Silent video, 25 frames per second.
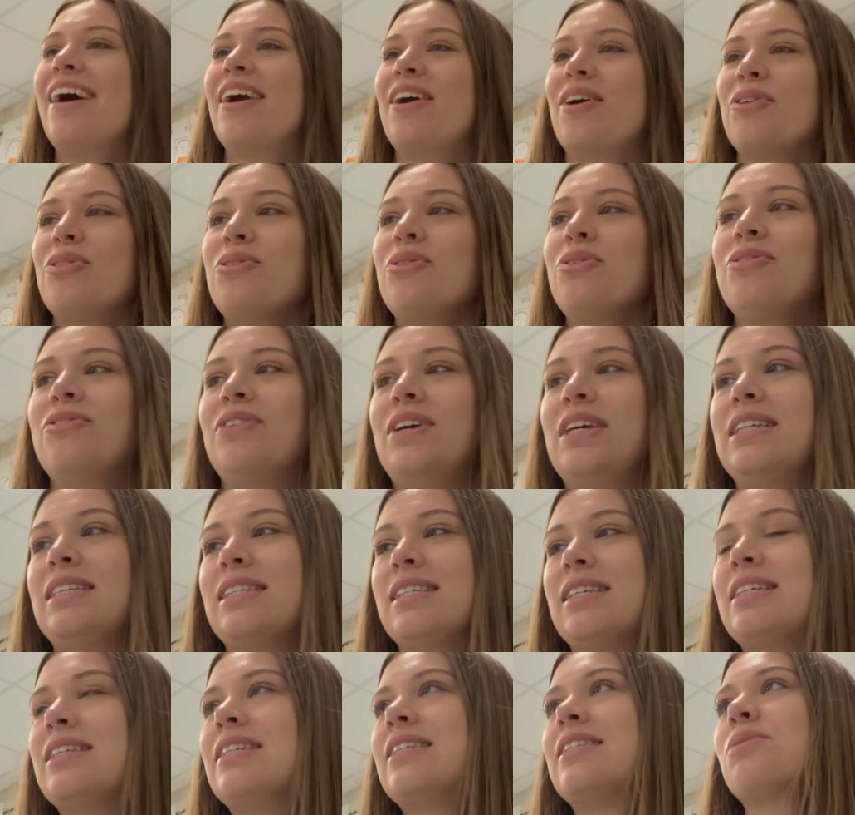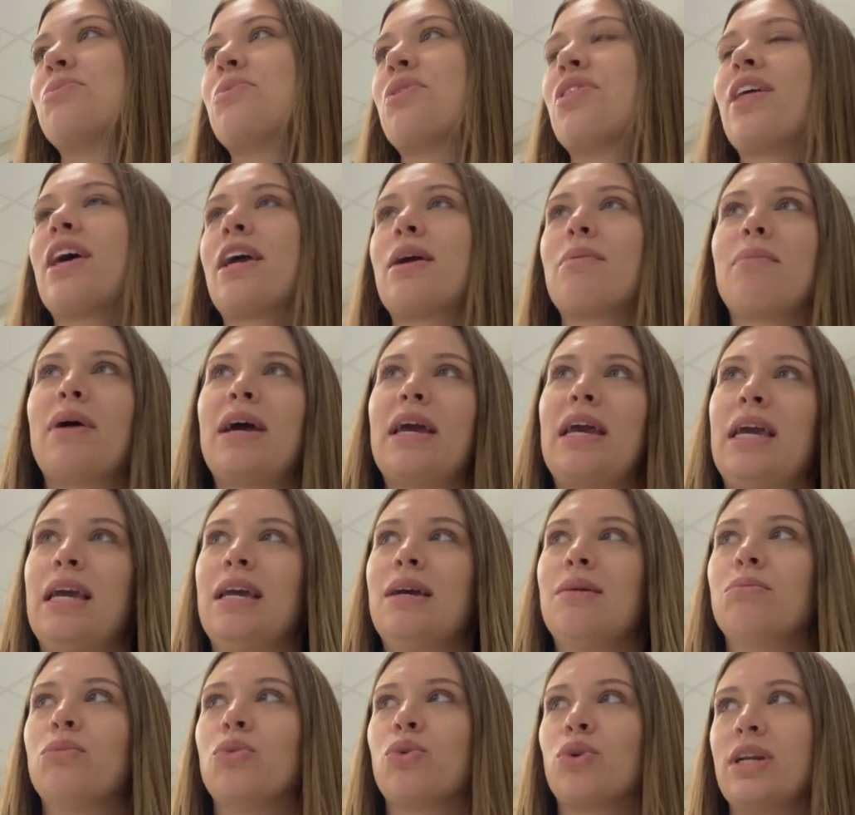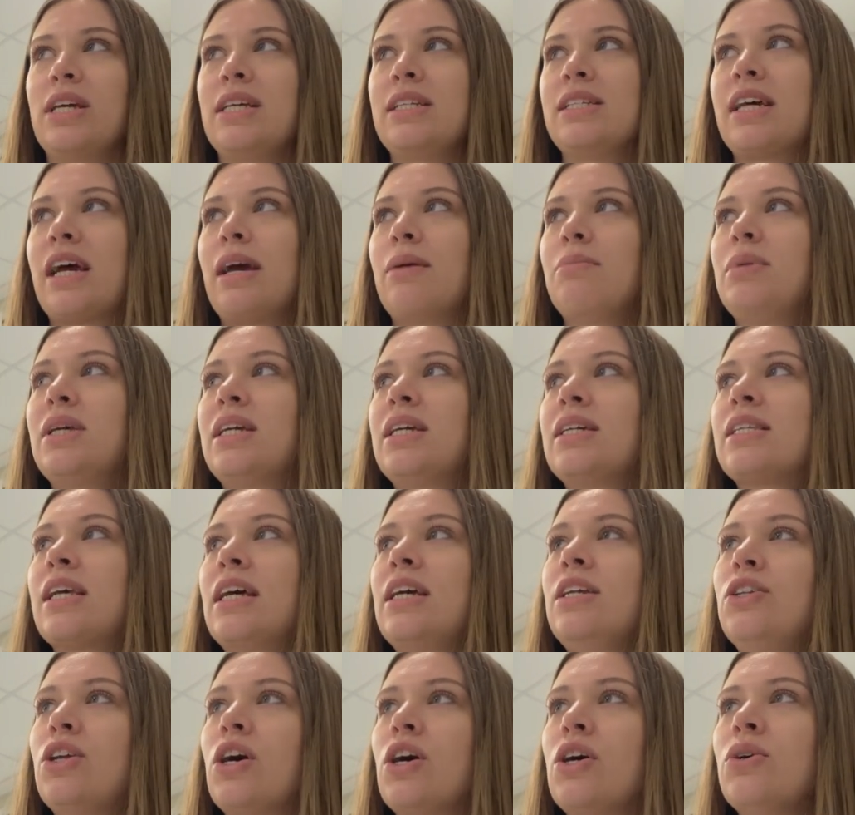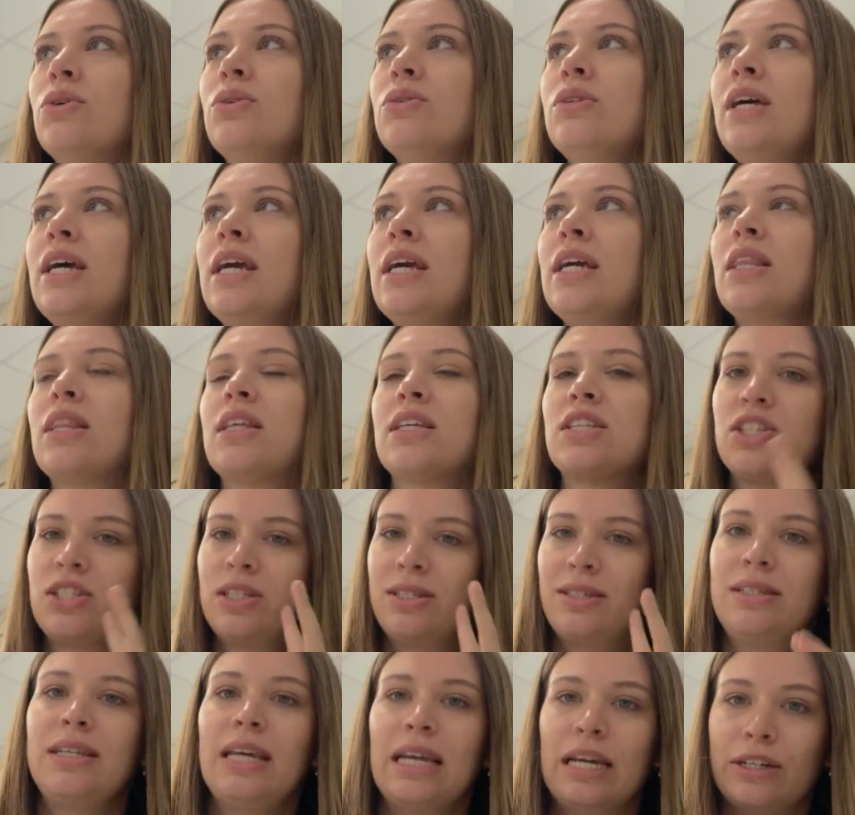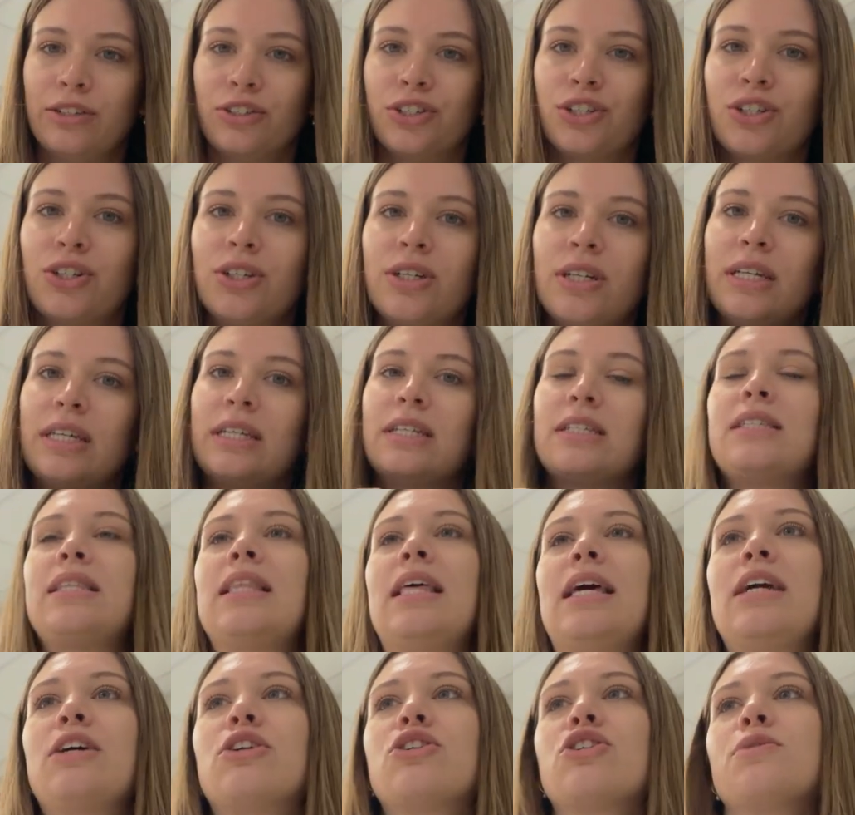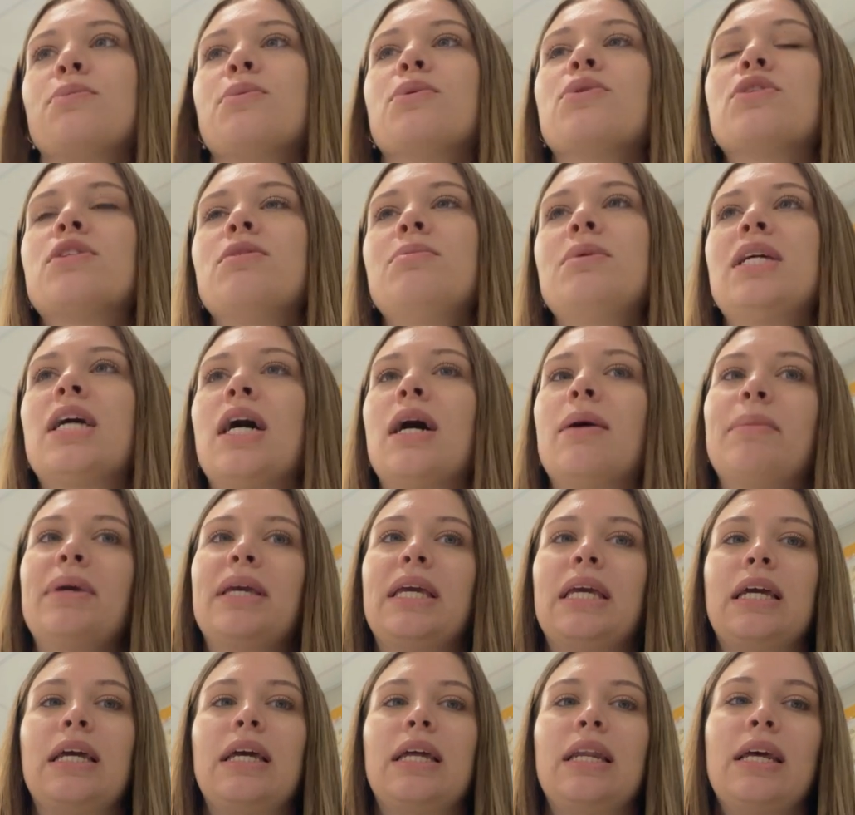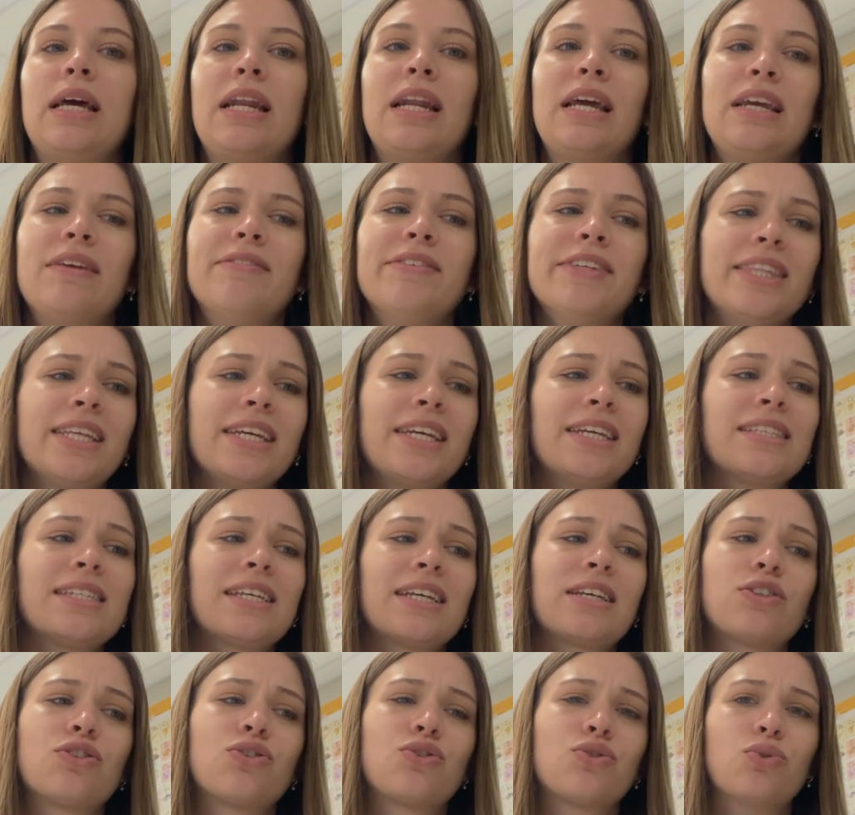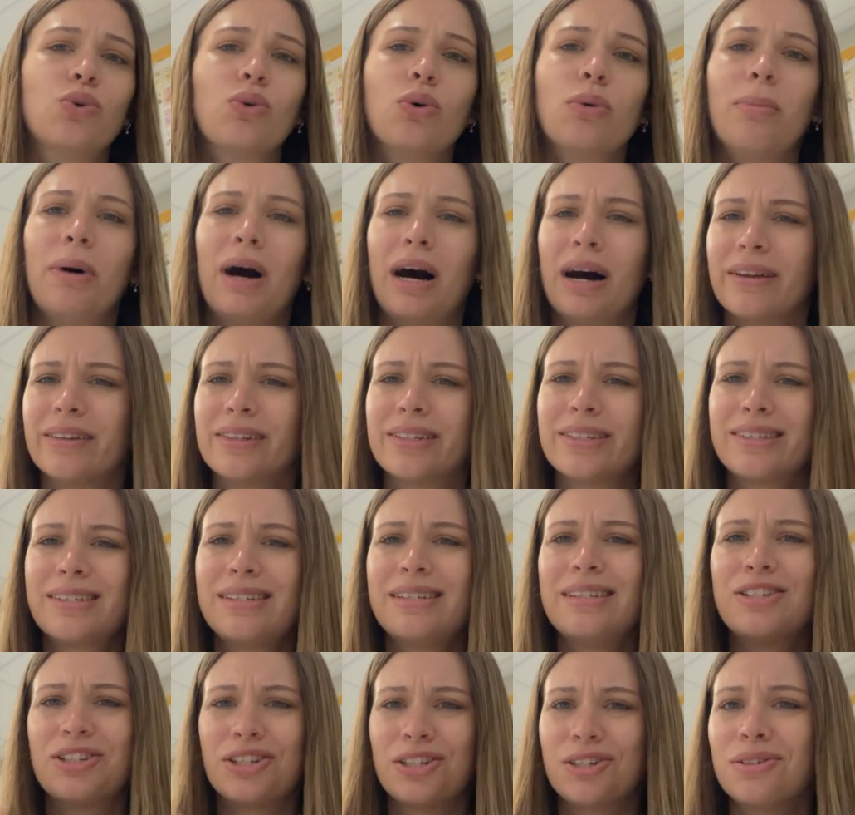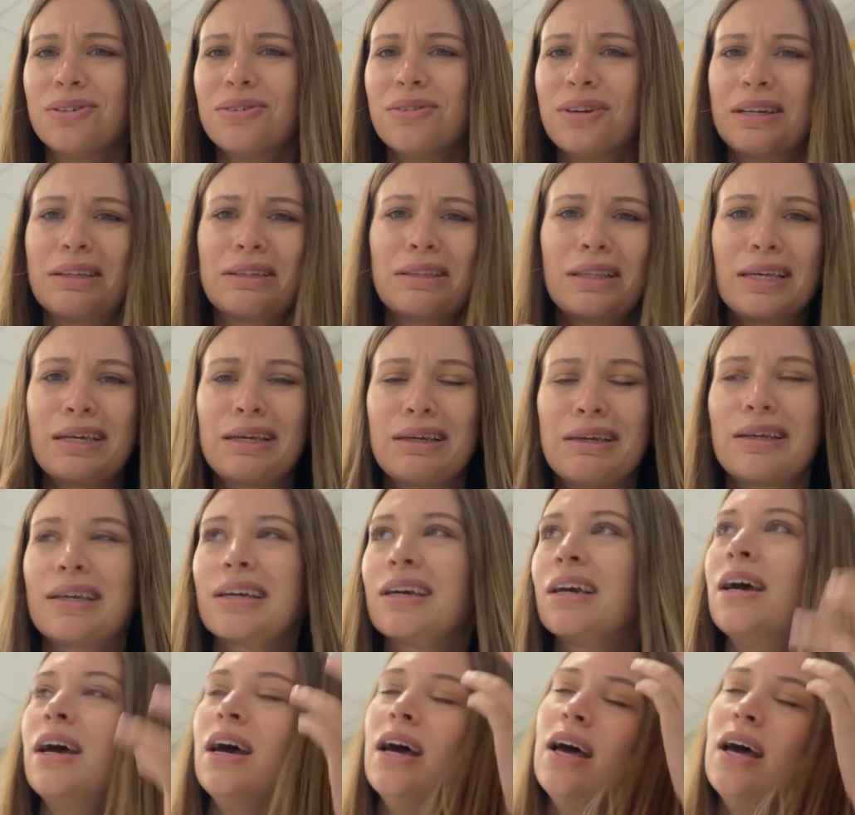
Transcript: I go through phases with like my morning time because I know like the standard is they are supposed to be coming in and I even think it's like a school policy too, I think.